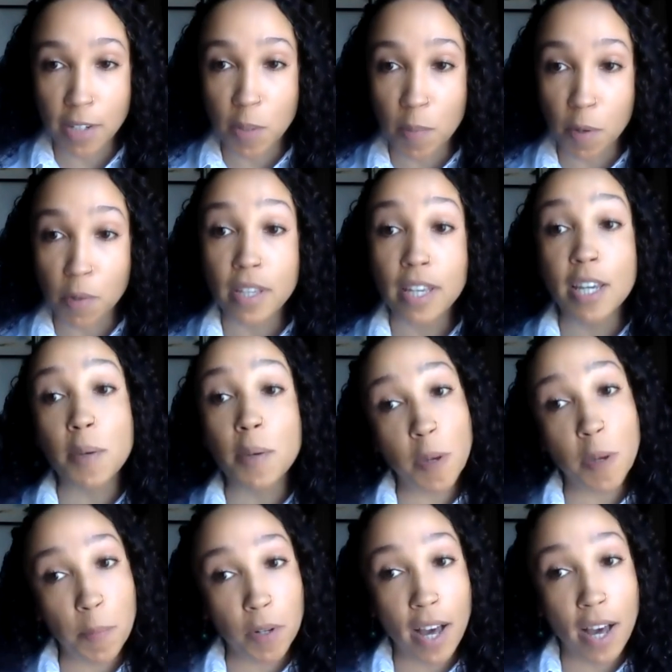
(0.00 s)
to both keep
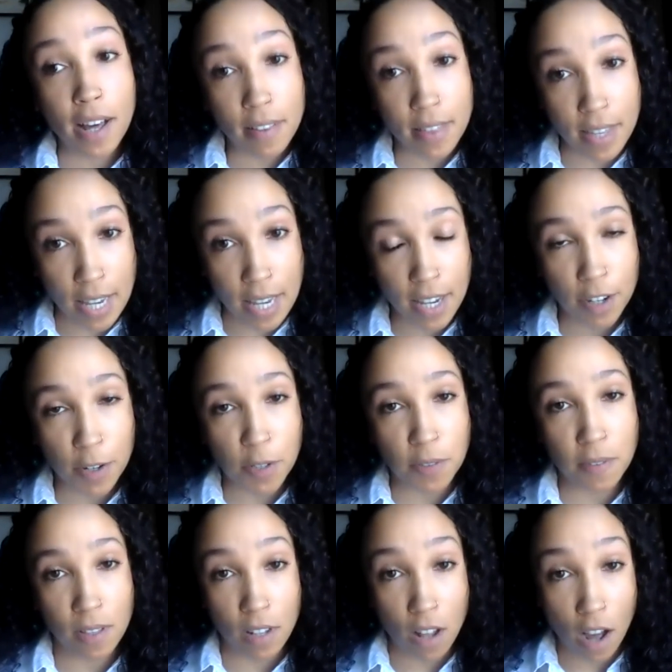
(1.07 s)
people healthy over
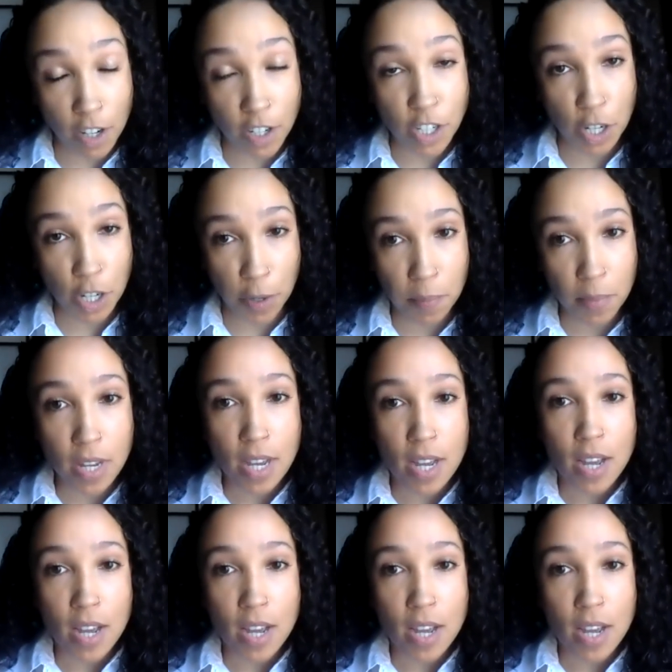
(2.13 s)
the long term